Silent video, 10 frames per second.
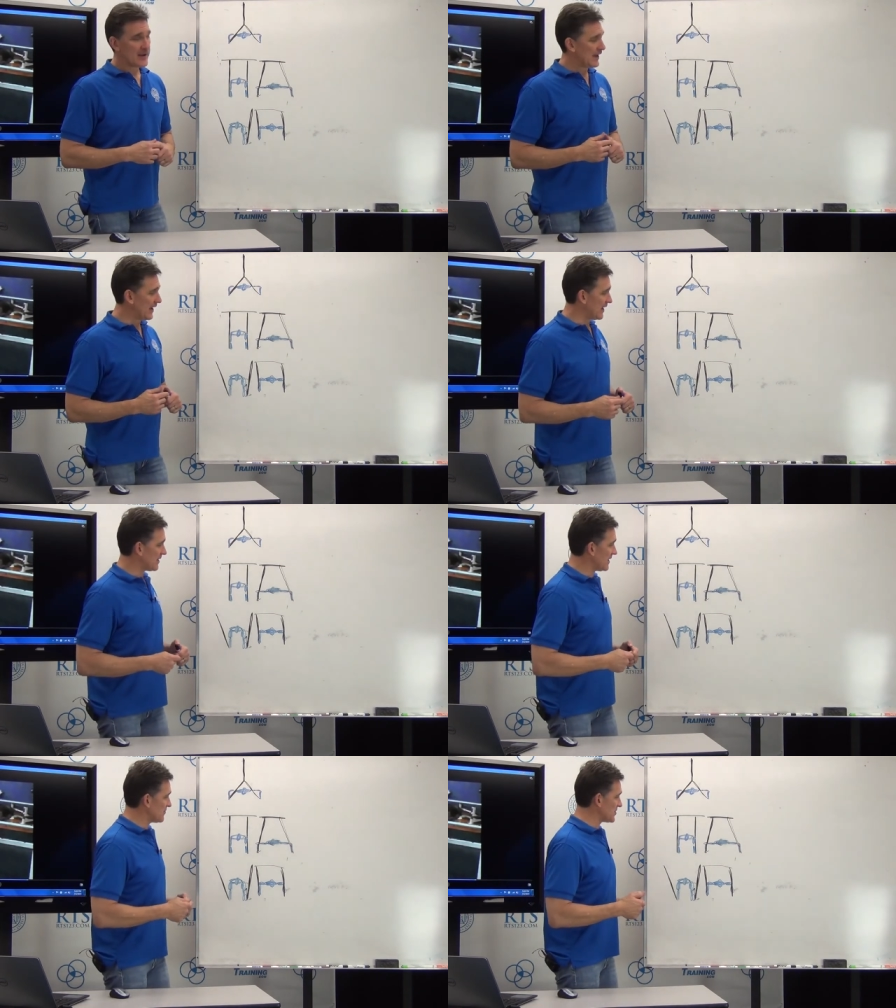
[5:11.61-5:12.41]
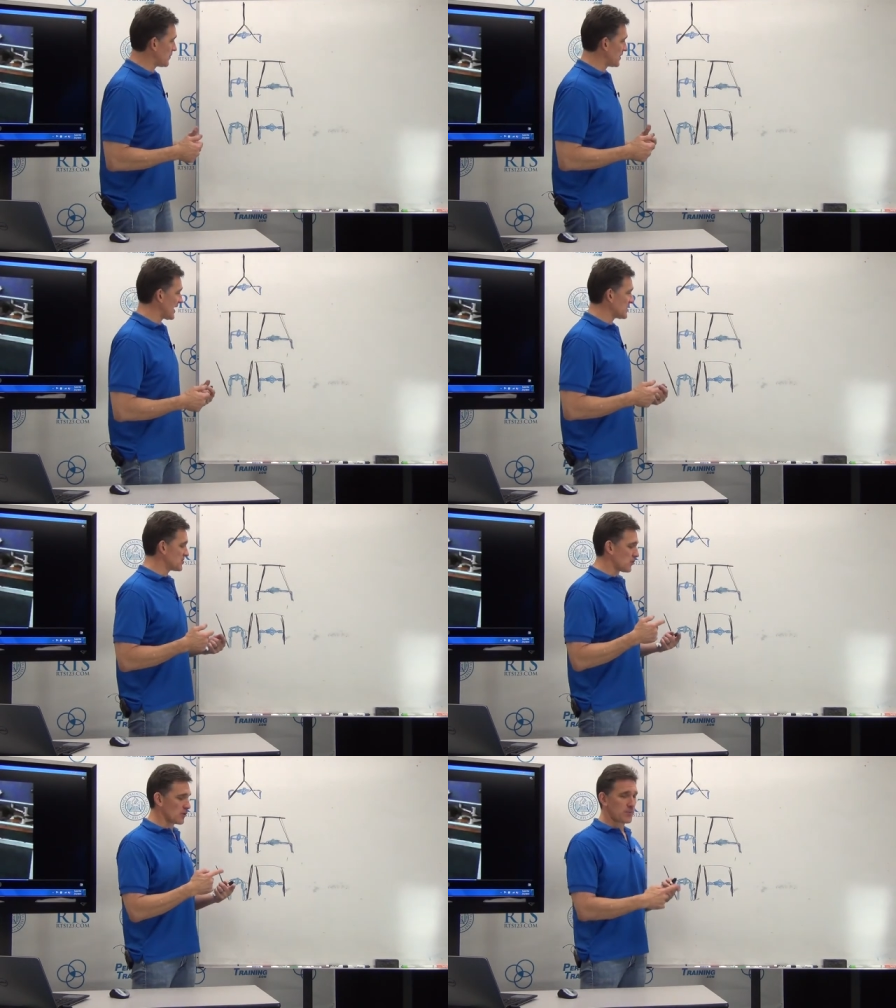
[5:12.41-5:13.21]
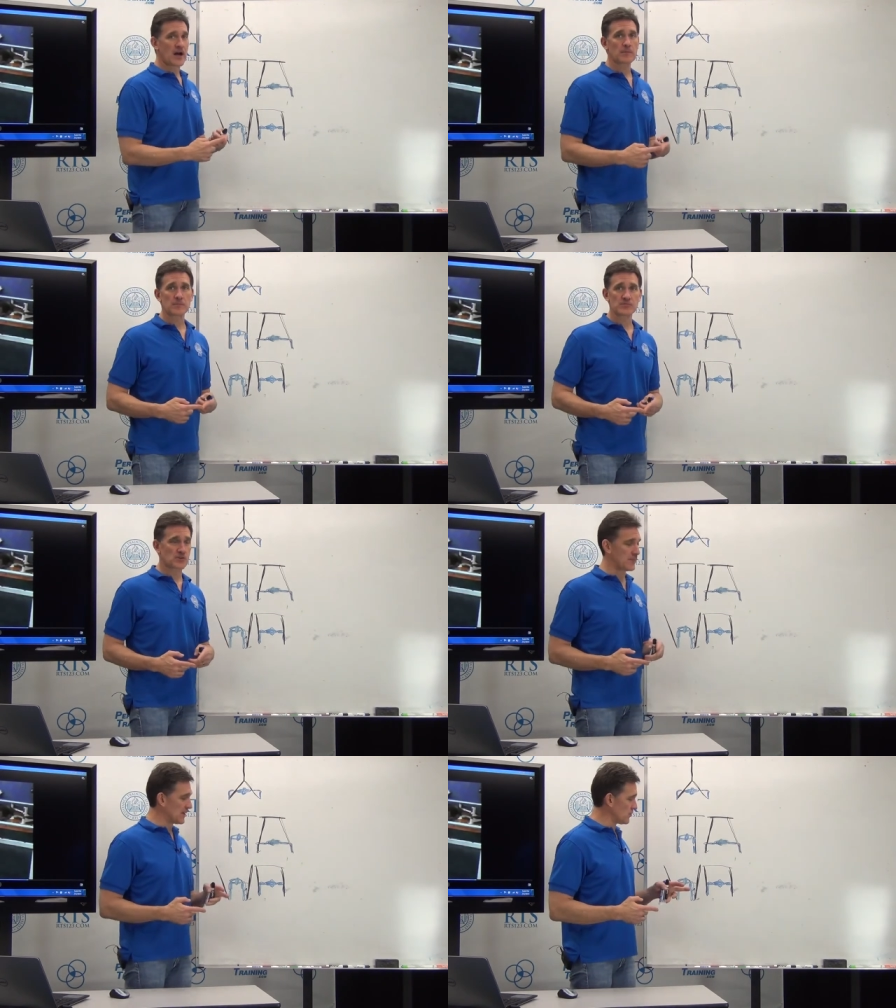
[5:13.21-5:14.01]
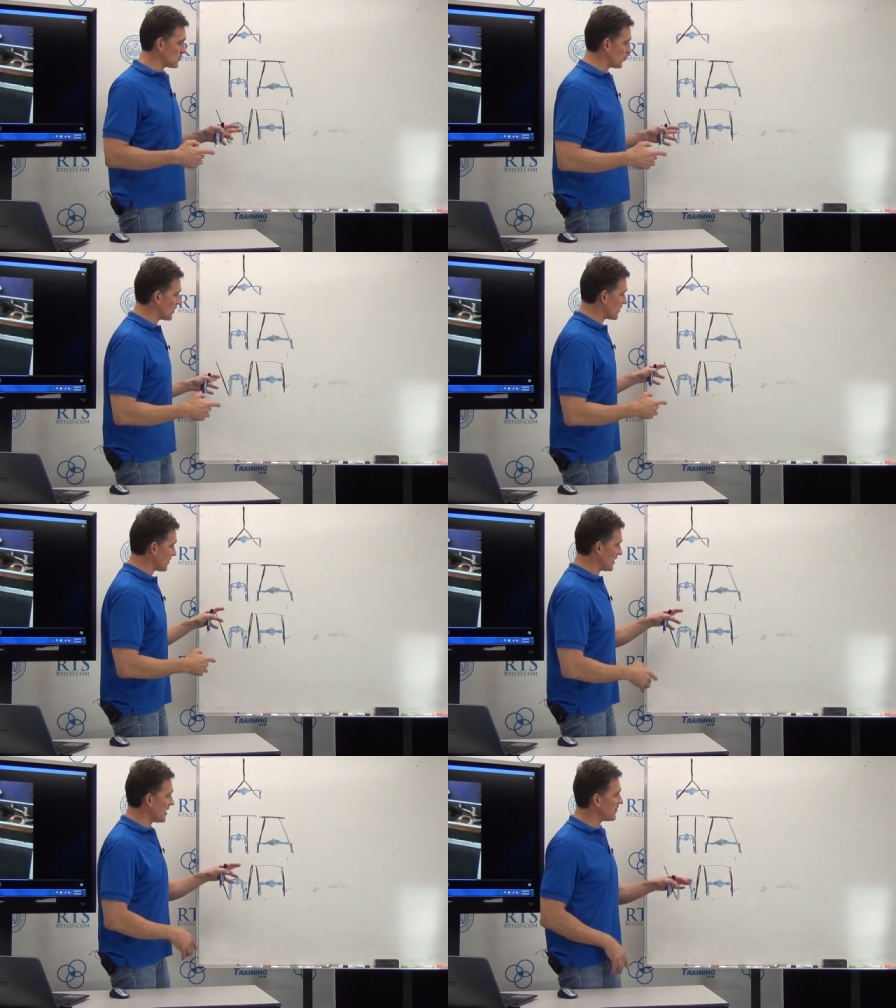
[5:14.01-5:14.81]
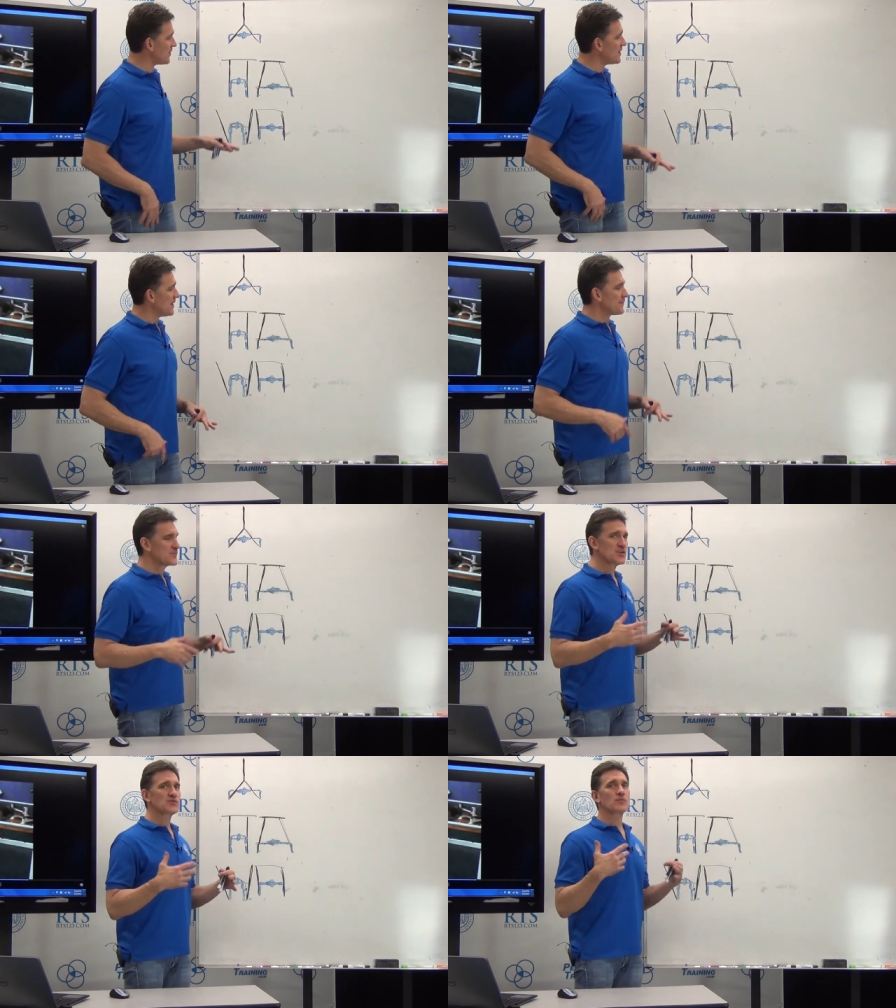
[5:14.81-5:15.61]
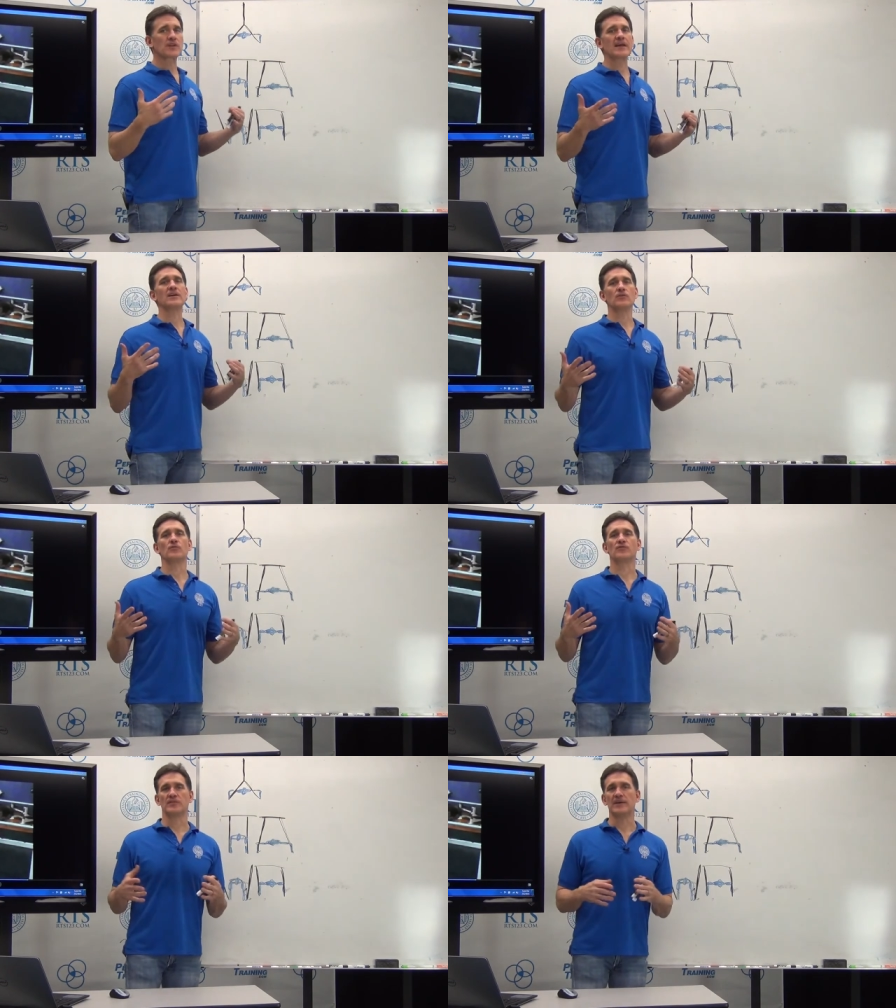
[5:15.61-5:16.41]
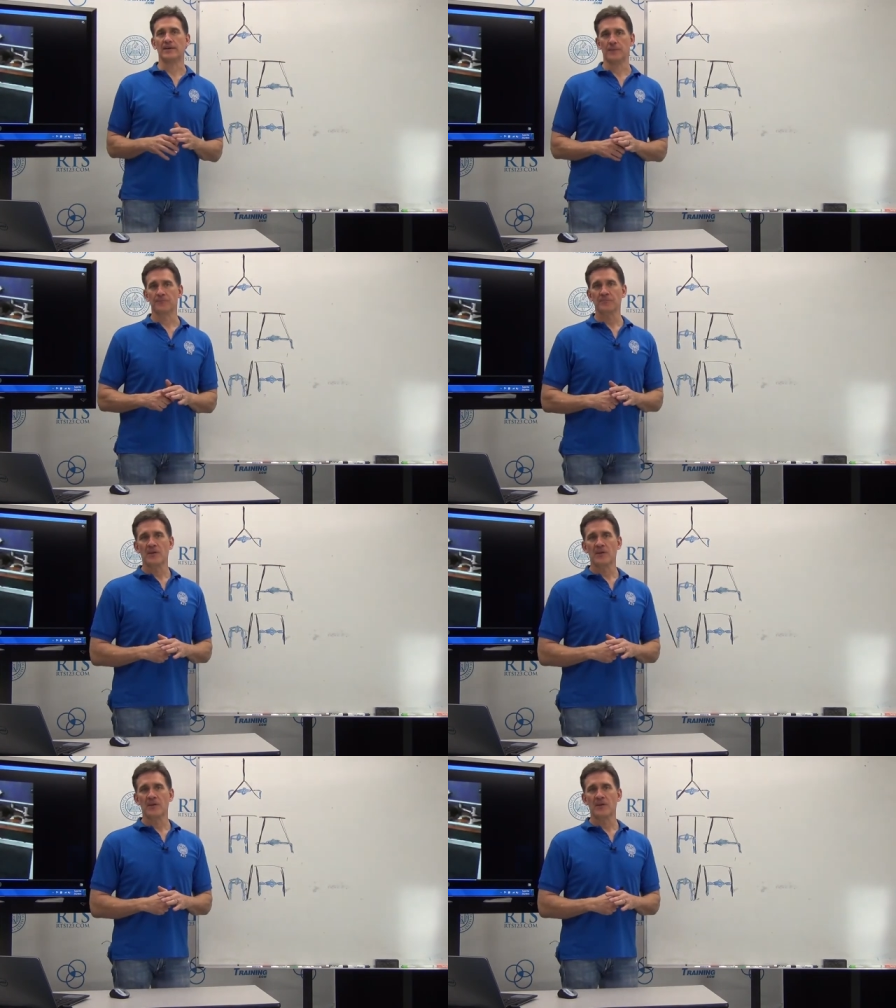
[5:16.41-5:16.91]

And if someone has shoulder problems, you might use one or the other. Just letting you see